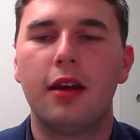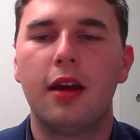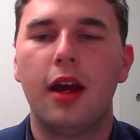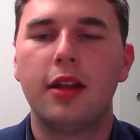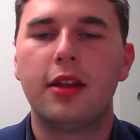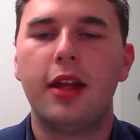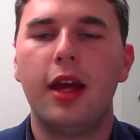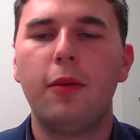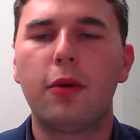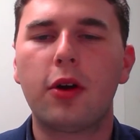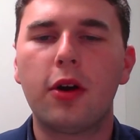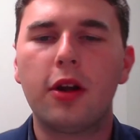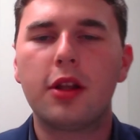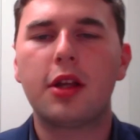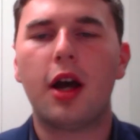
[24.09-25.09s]
Today we're
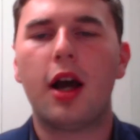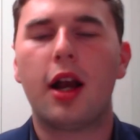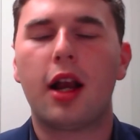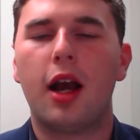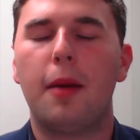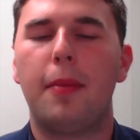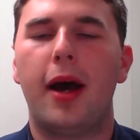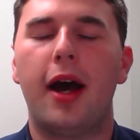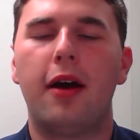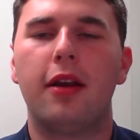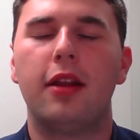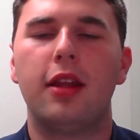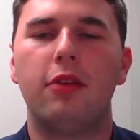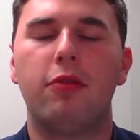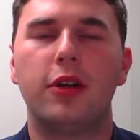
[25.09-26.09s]
going to talk
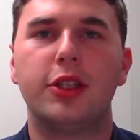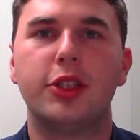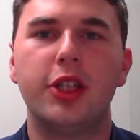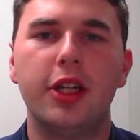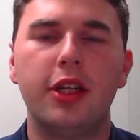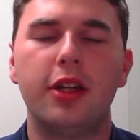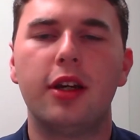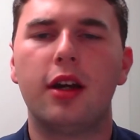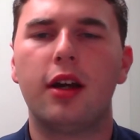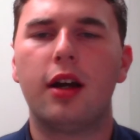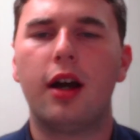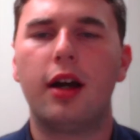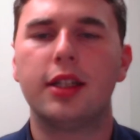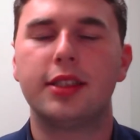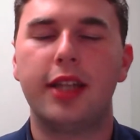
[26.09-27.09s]
about the Virginia
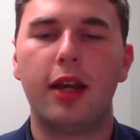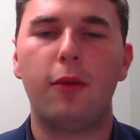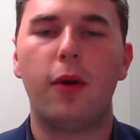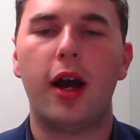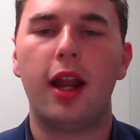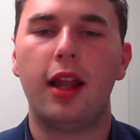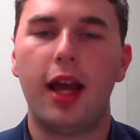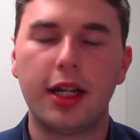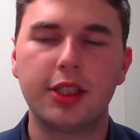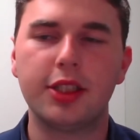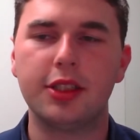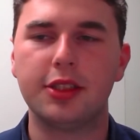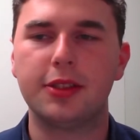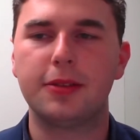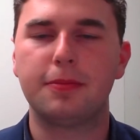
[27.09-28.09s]
statewide
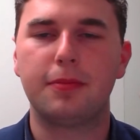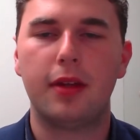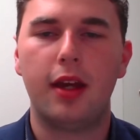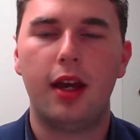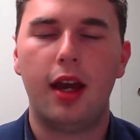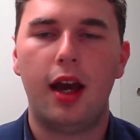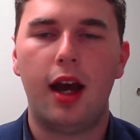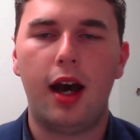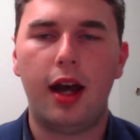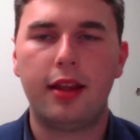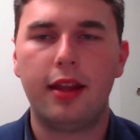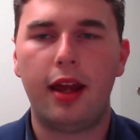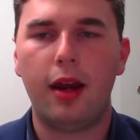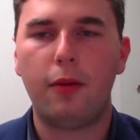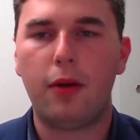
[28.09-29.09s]
elections.
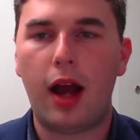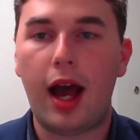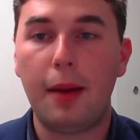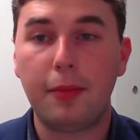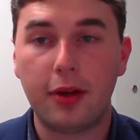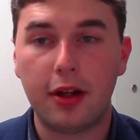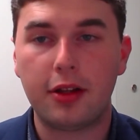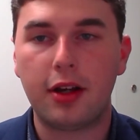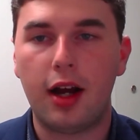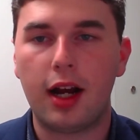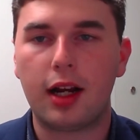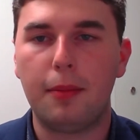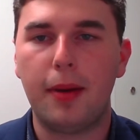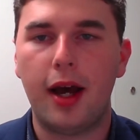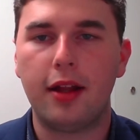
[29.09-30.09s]
Today I'm going to
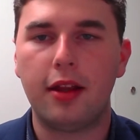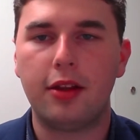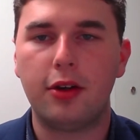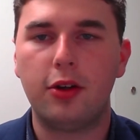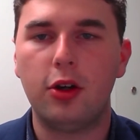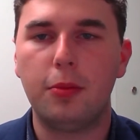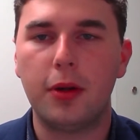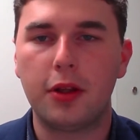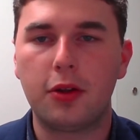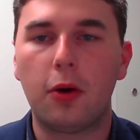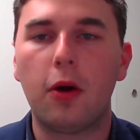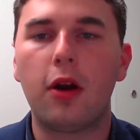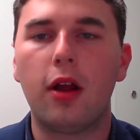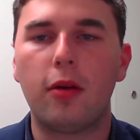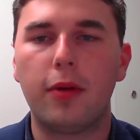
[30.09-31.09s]
talk about the
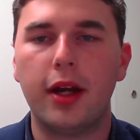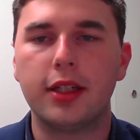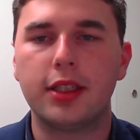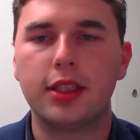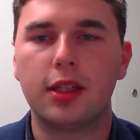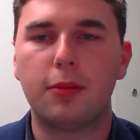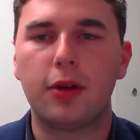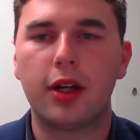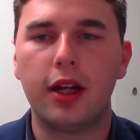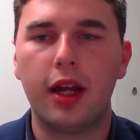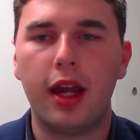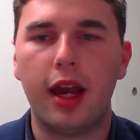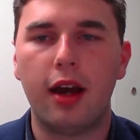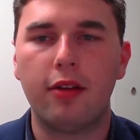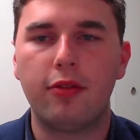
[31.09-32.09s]
gubernatorial races, and we're going
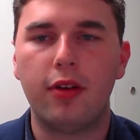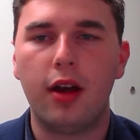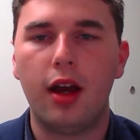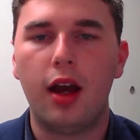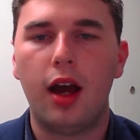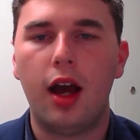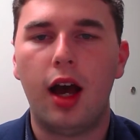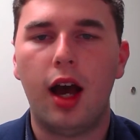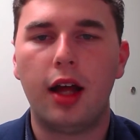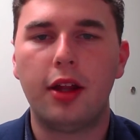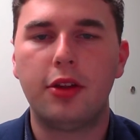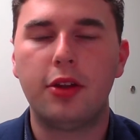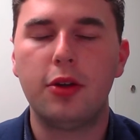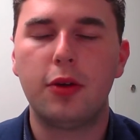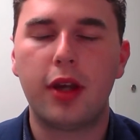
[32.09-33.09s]
to have the
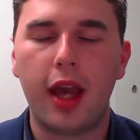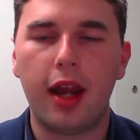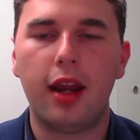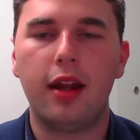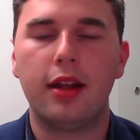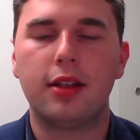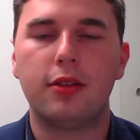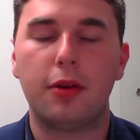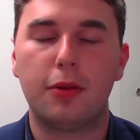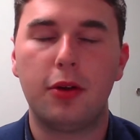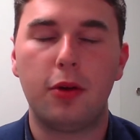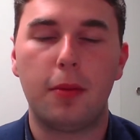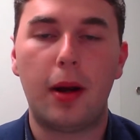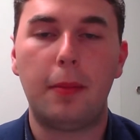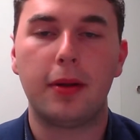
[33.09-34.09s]

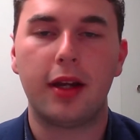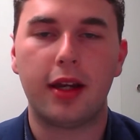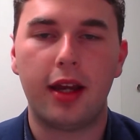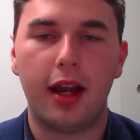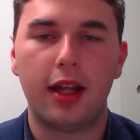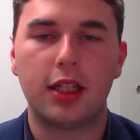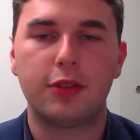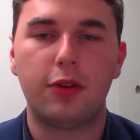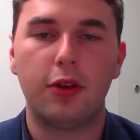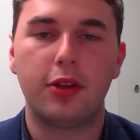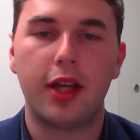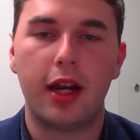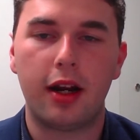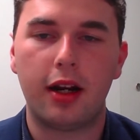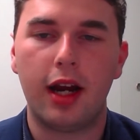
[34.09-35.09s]
two Republican candidates for
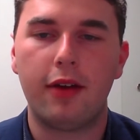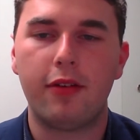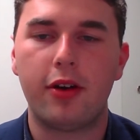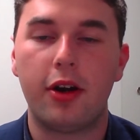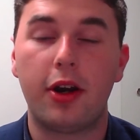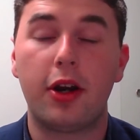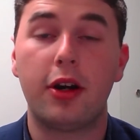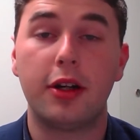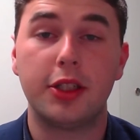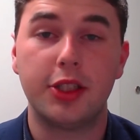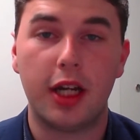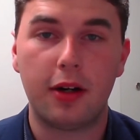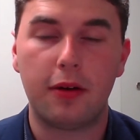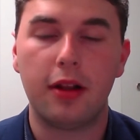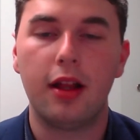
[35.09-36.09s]
Lieutenant Governor and Attorney
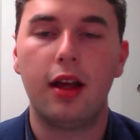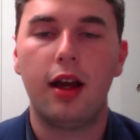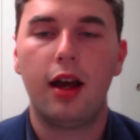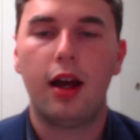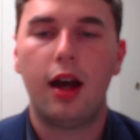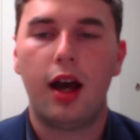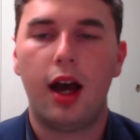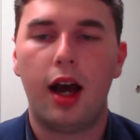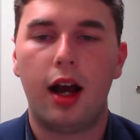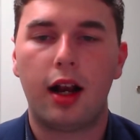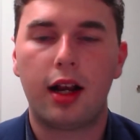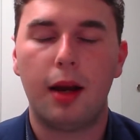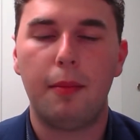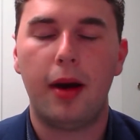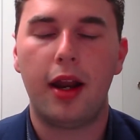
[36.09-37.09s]
General
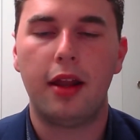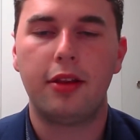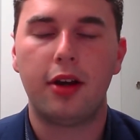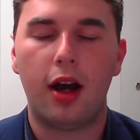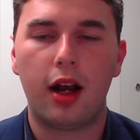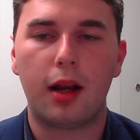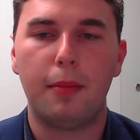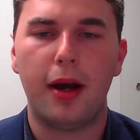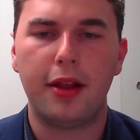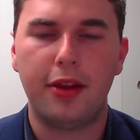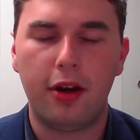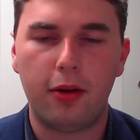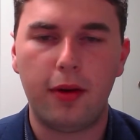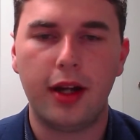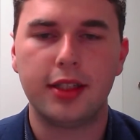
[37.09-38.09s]
come on and talk about
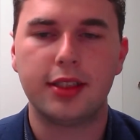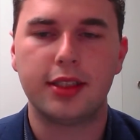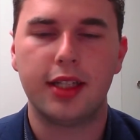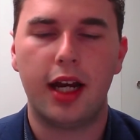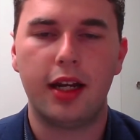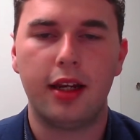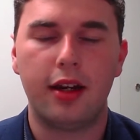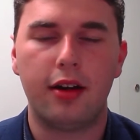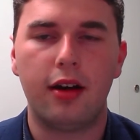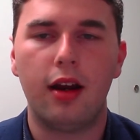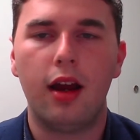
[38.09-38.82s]
their races on here.